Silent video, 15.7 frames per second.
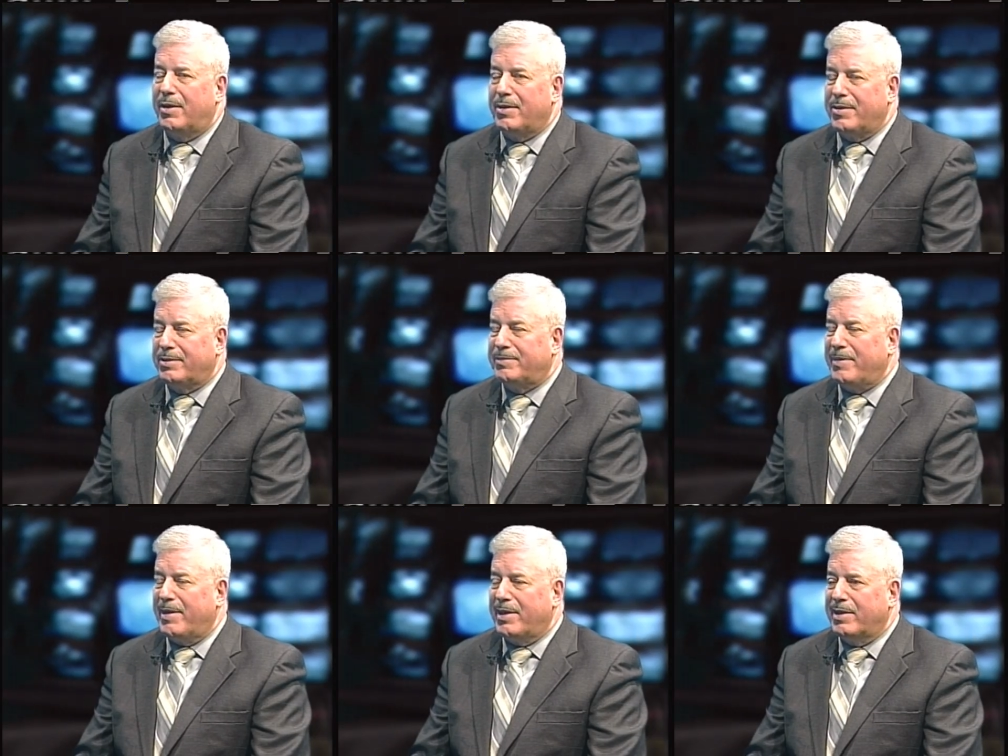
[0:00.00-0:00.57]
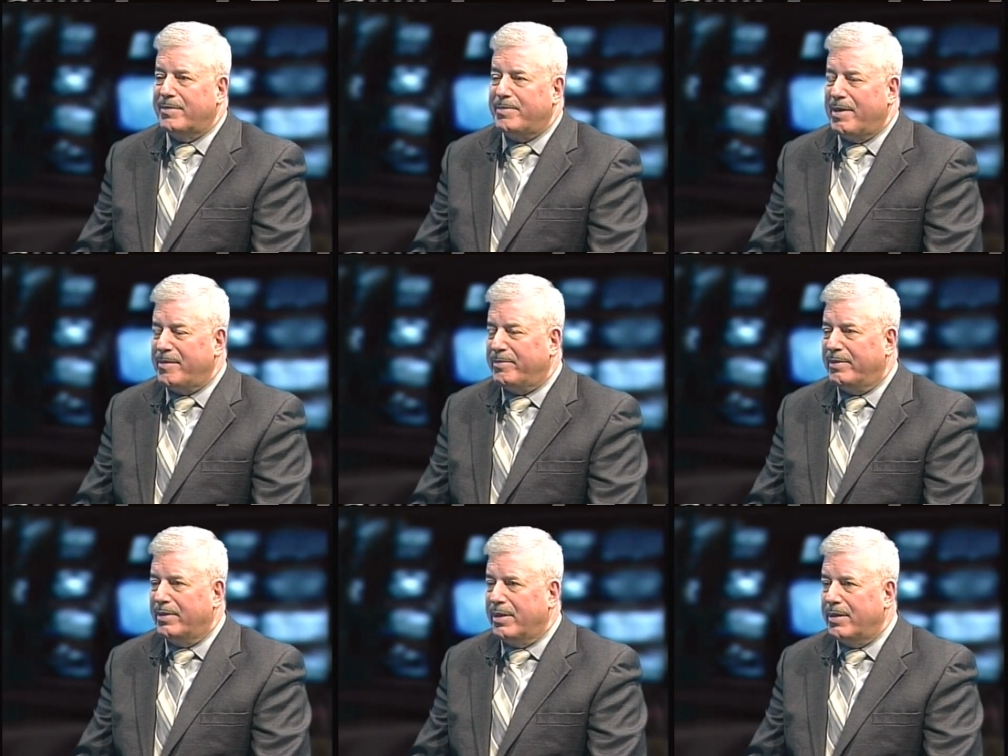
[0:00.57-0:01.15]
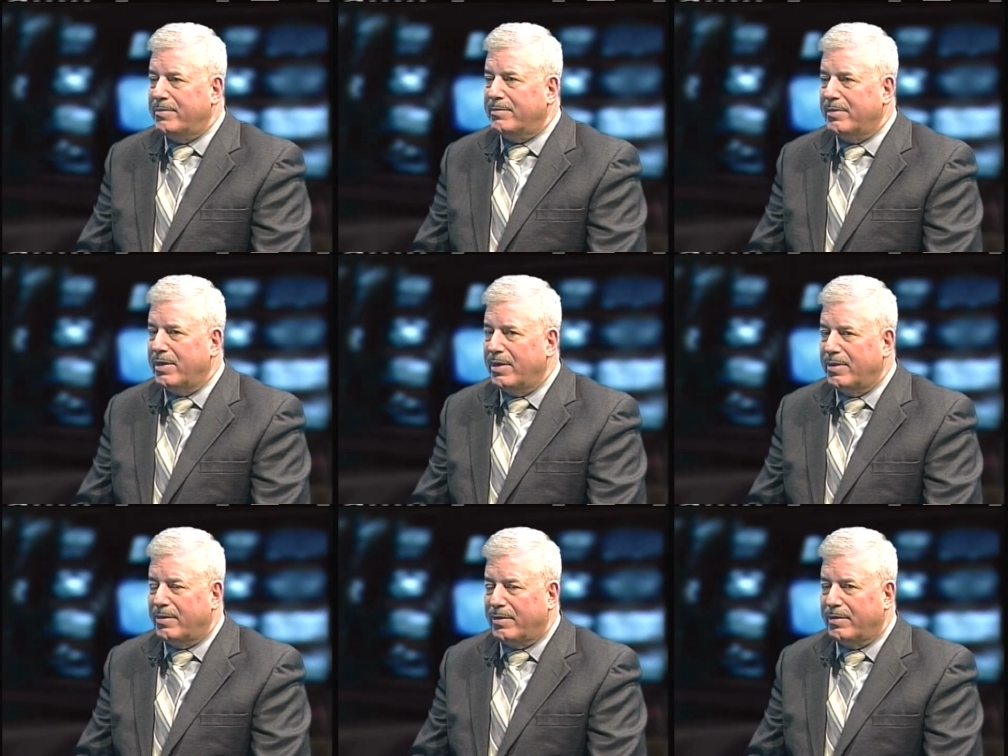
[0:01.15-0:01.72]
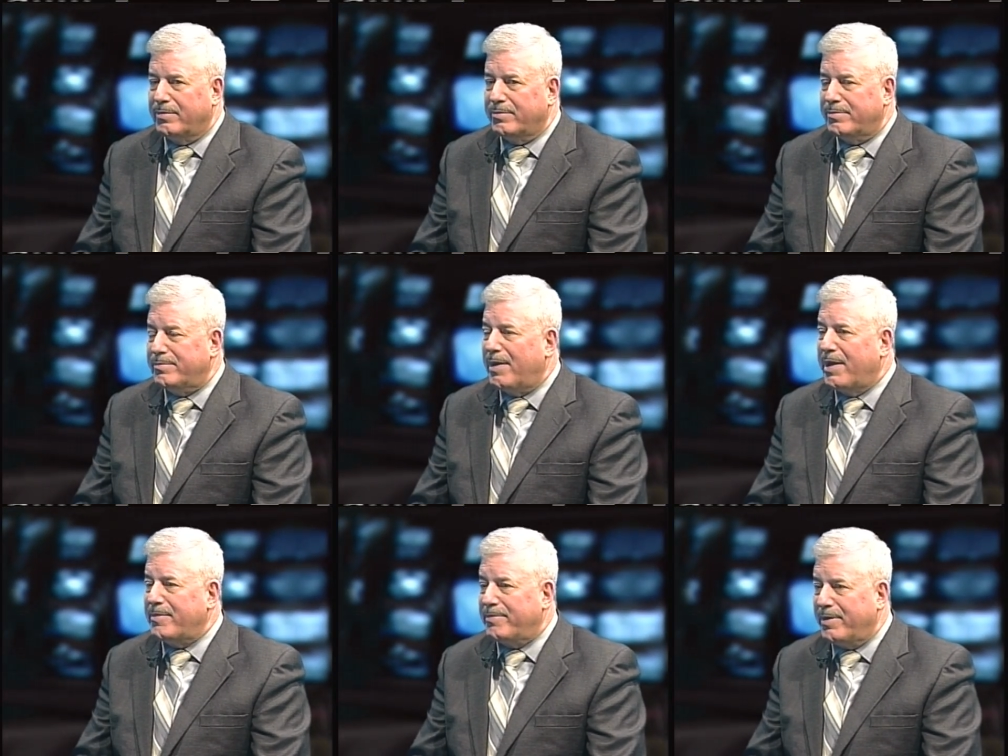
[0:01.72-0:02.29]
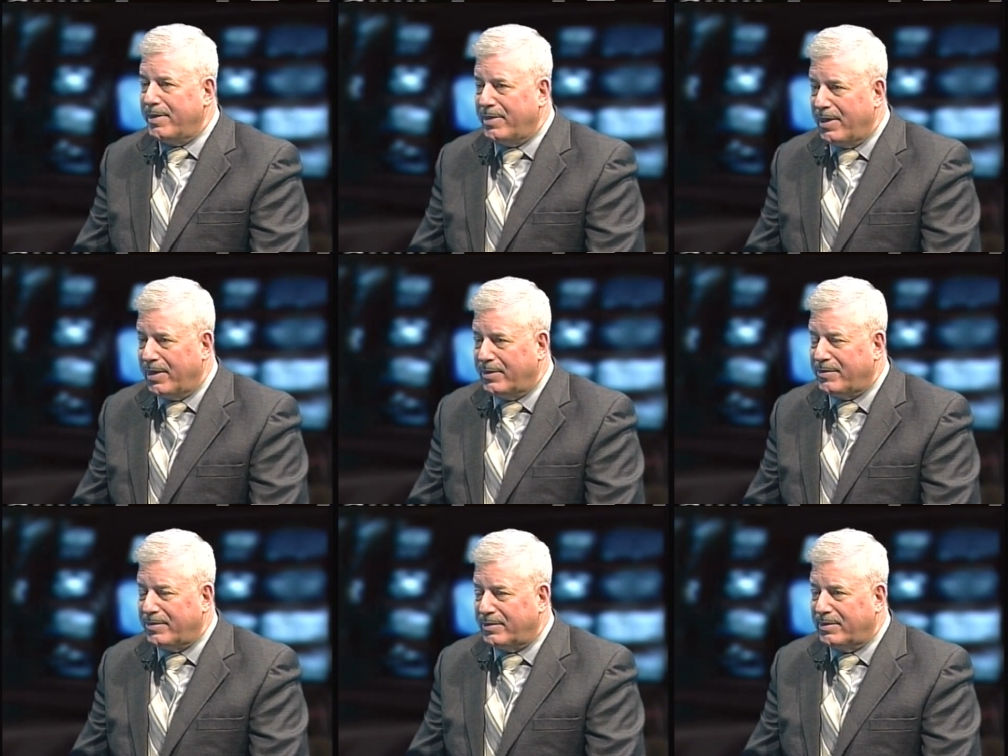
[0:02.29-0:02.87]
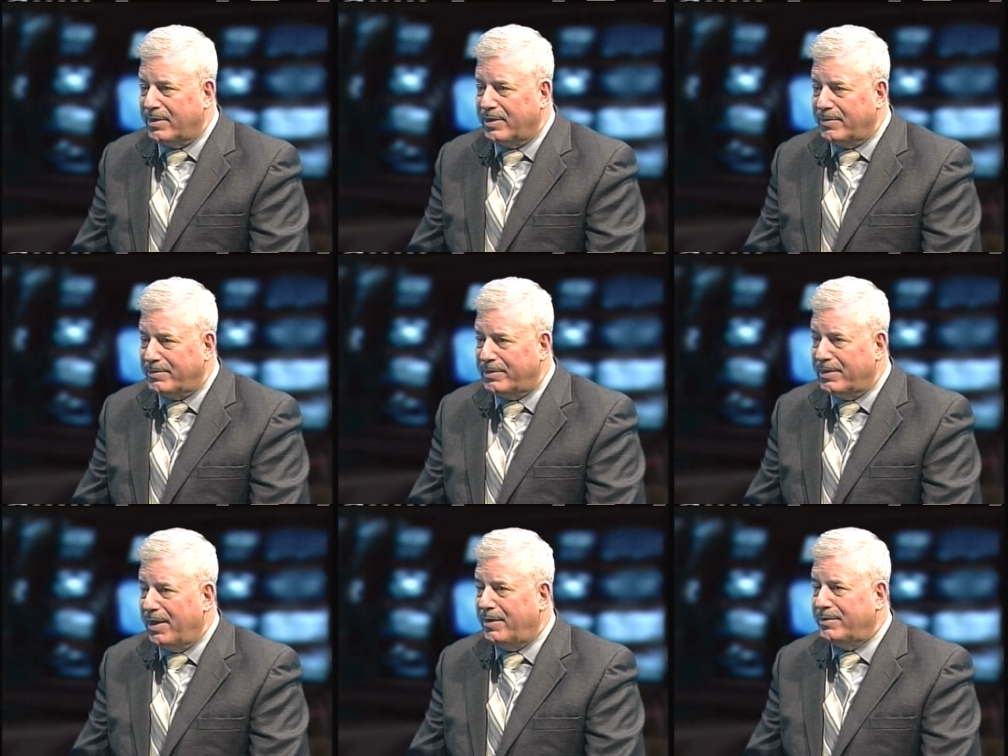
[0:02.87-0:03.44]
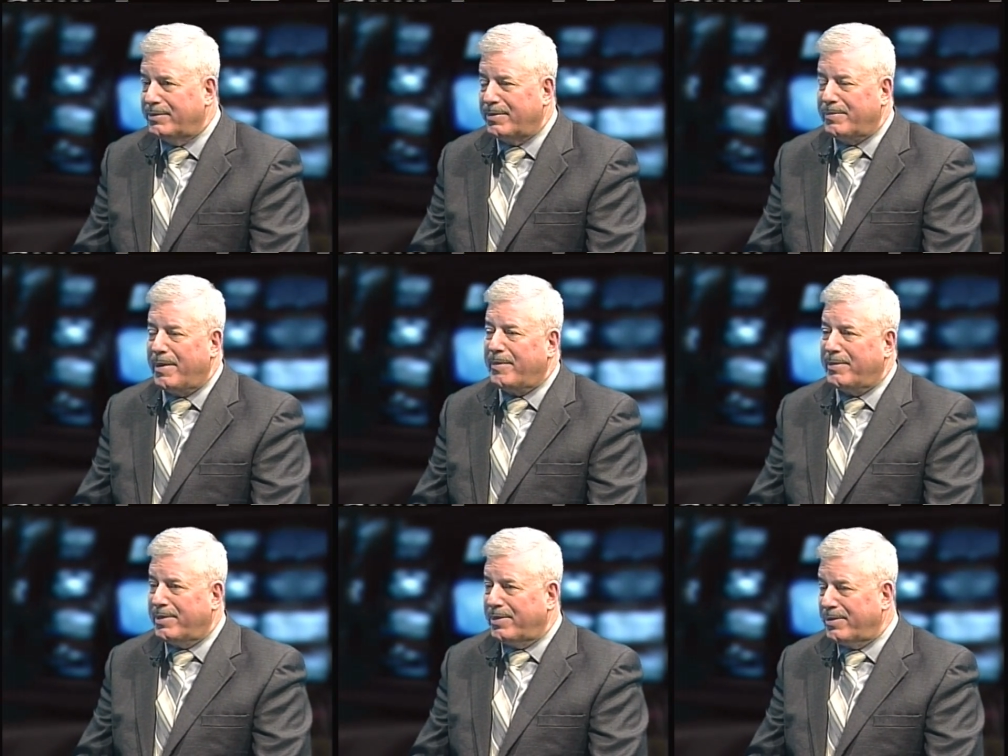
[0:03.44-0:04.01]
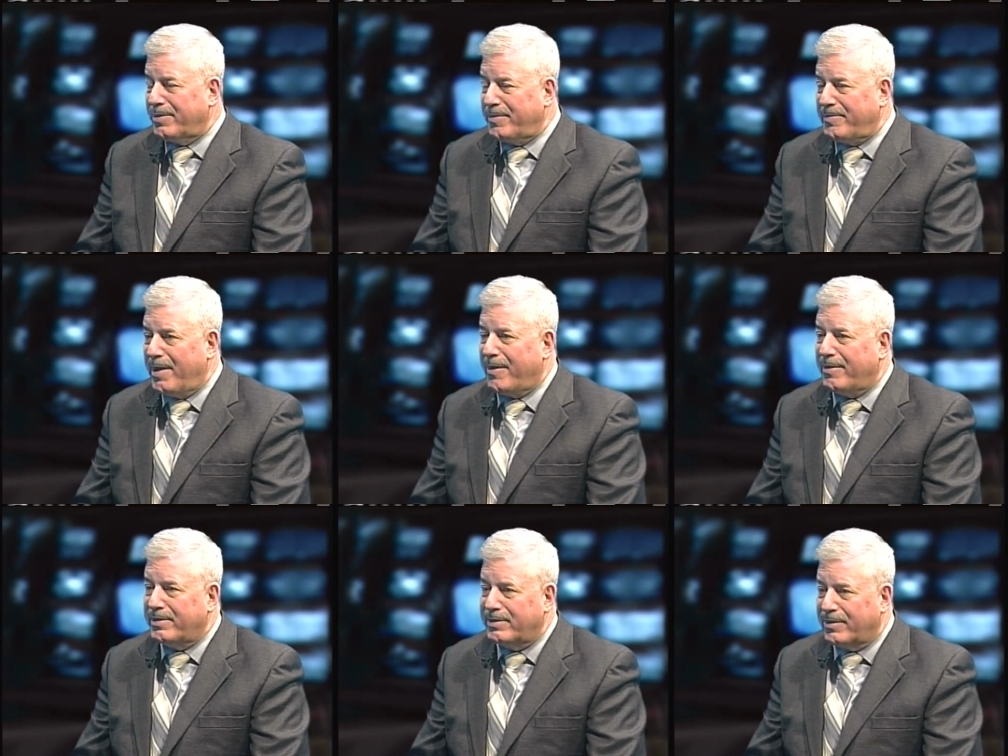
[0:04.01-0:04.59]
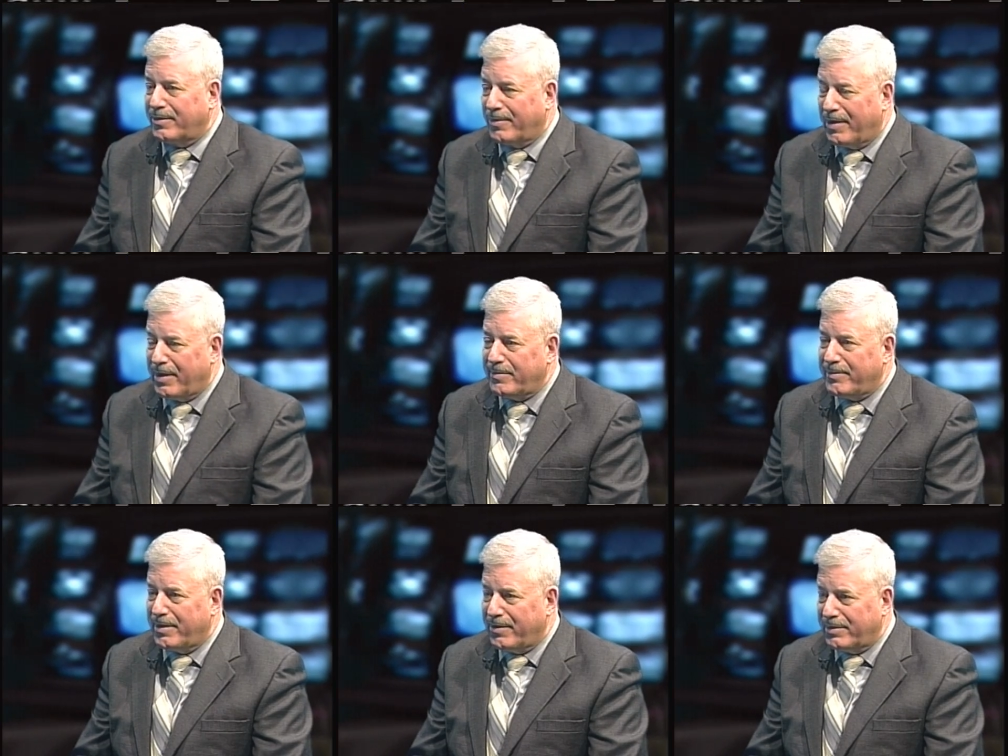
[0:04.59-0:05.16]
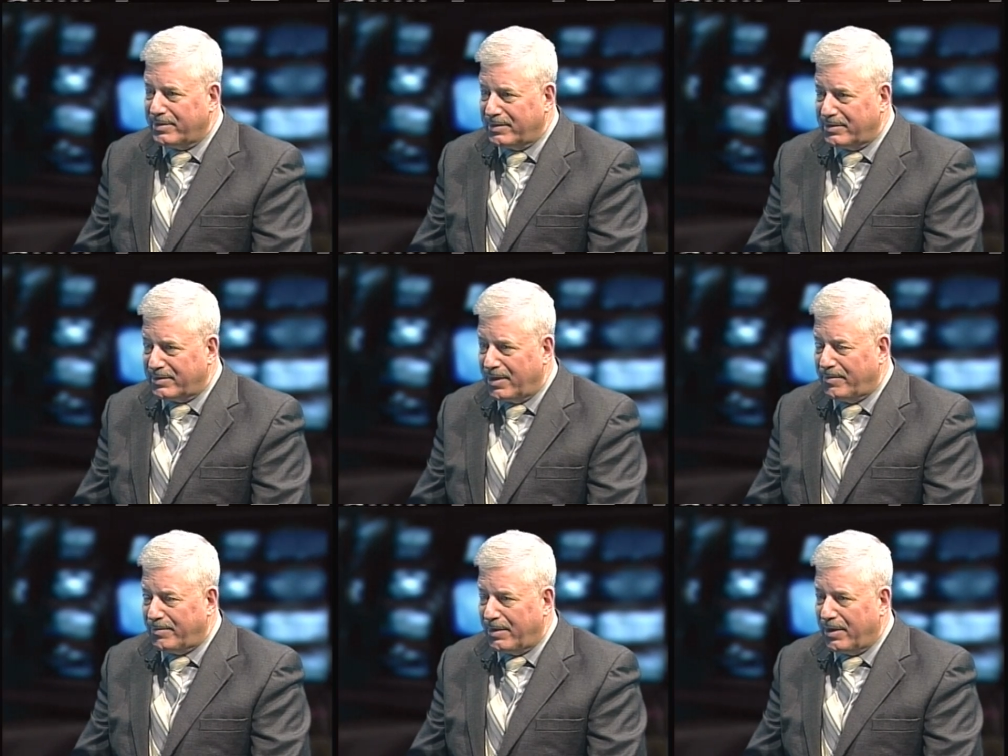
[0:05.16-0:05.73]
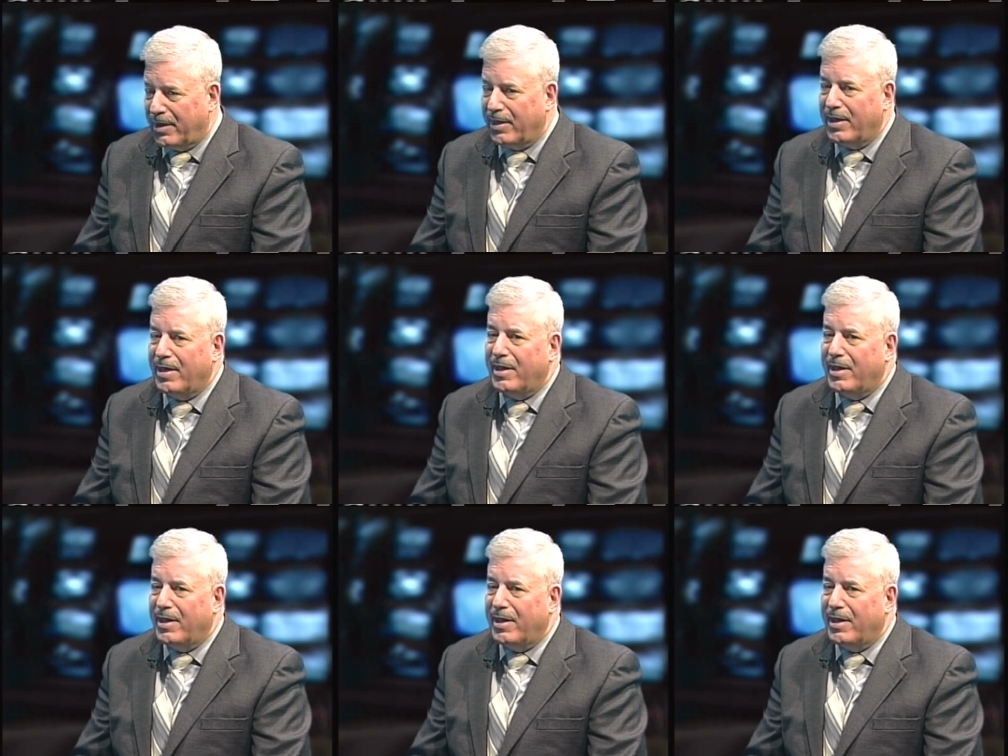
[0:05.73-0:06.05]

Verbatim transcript: speaking to people that either might be interested themselves, or maybe they're the parents or grandparents of somebody.